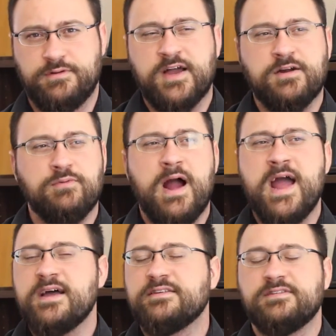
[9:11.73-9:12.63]

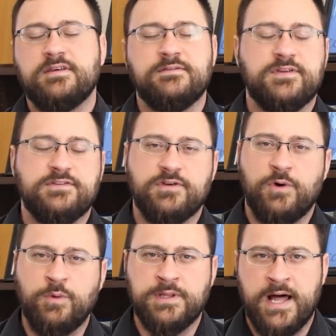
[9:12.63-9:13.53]
Zechariah has lived his
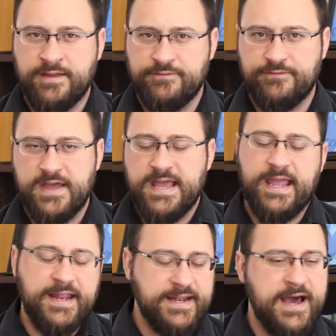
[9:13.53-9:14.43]
whole life
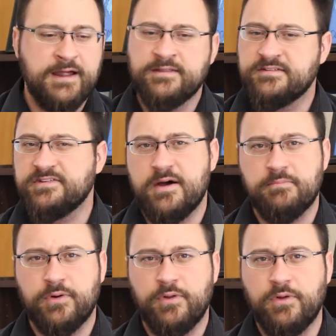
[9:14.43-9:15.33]
in and out of the
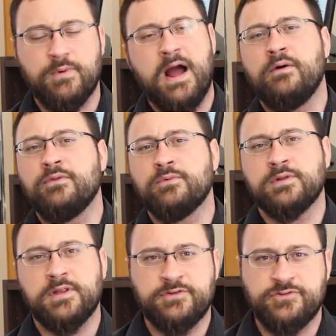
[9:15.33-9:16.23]
temple, around the
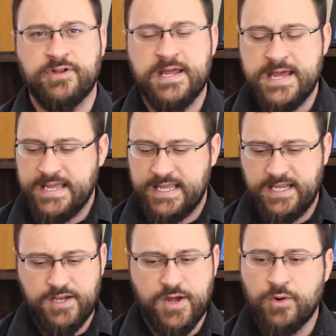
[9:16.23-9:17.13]
religion.
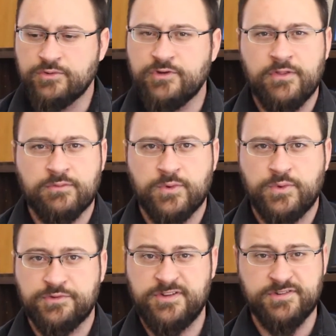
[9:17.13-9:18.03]
He knows all the
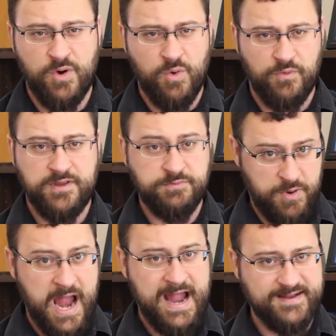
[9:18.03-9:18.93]
rules. He's old. He's
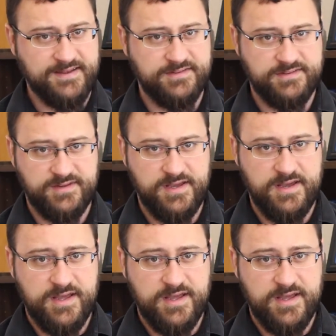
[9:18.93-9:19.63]
practiced.